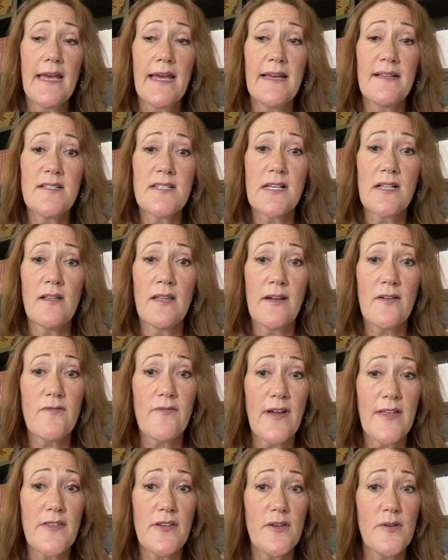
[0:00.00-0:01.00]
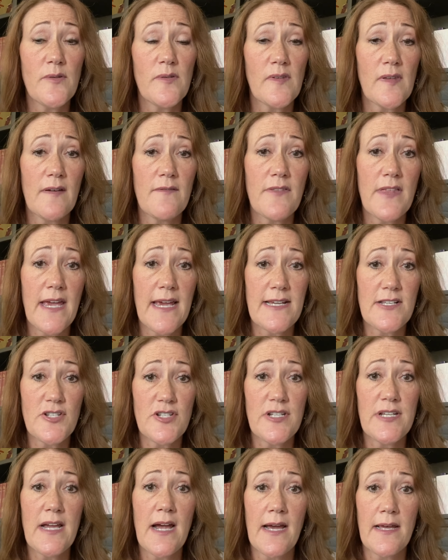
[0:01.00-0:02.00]
and to clarify the use of the
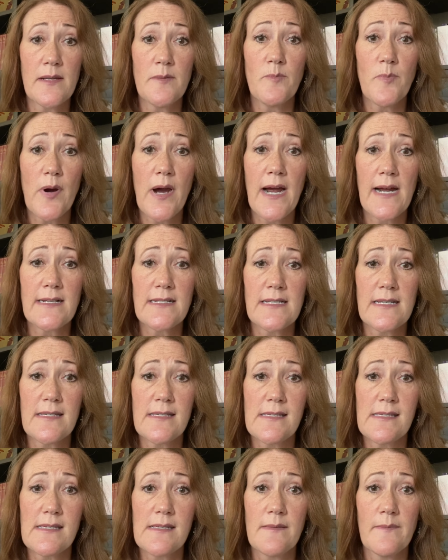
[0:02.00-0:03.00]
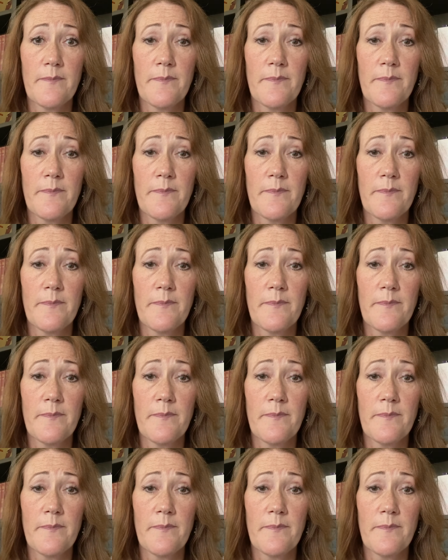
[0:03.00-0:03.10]
HDI in practice.